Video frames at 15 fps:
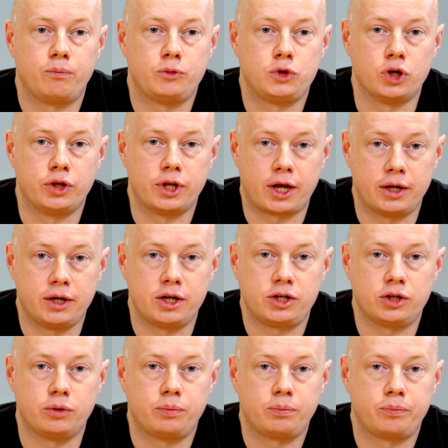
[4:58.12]
during that
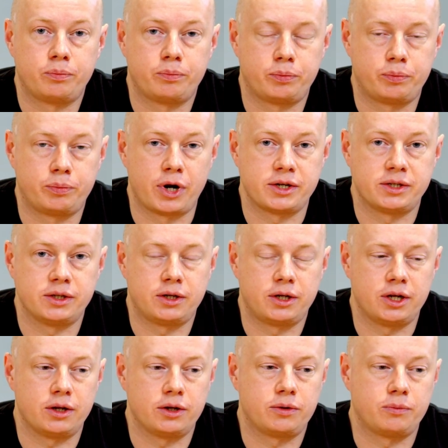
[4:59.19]
initial in
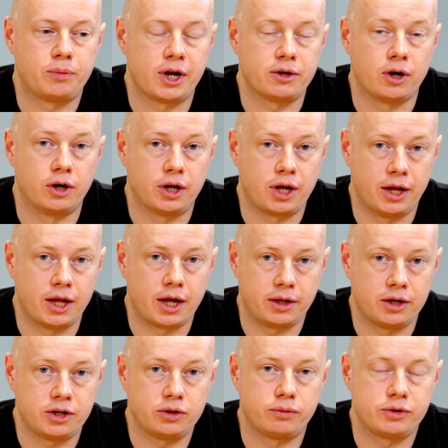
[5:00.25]
that
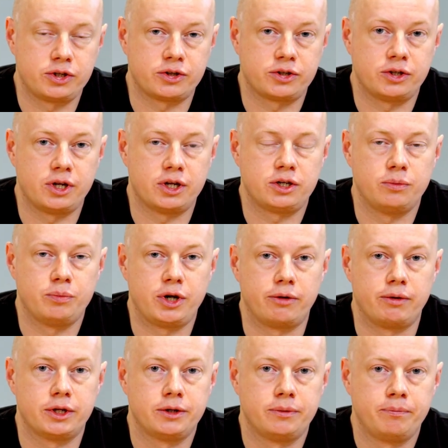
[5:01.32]
initial resuscitation
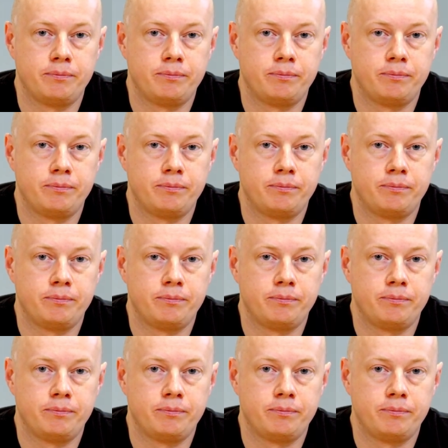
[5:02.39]
period.